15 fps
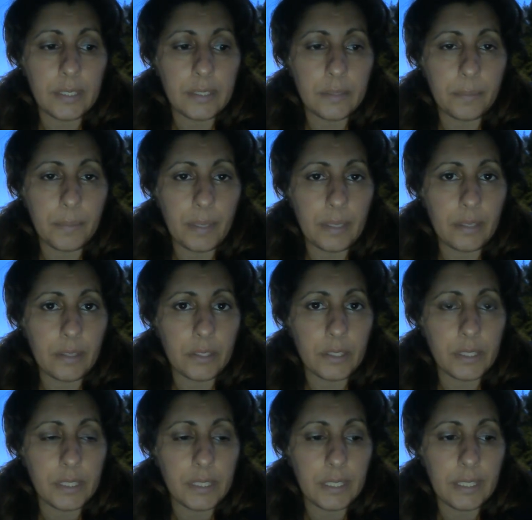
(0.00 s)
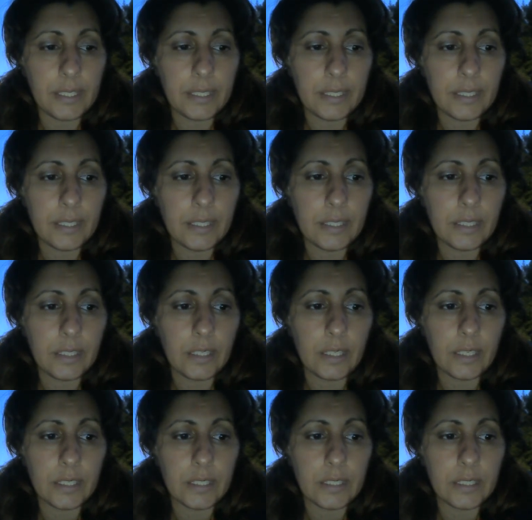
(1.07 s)
is May 13th,
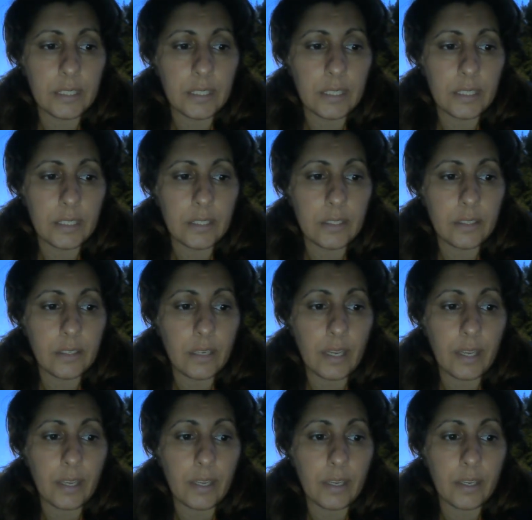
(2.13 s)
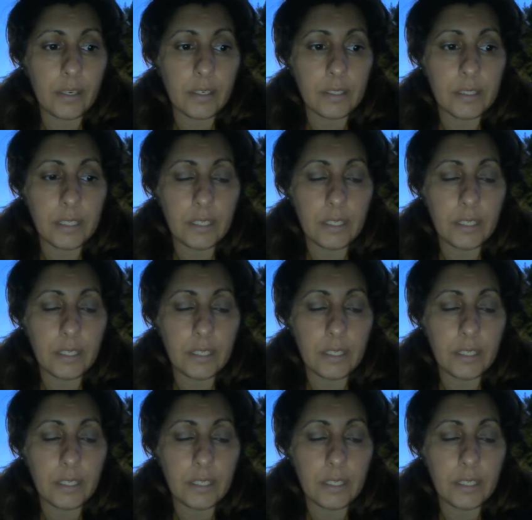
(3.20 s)
and it's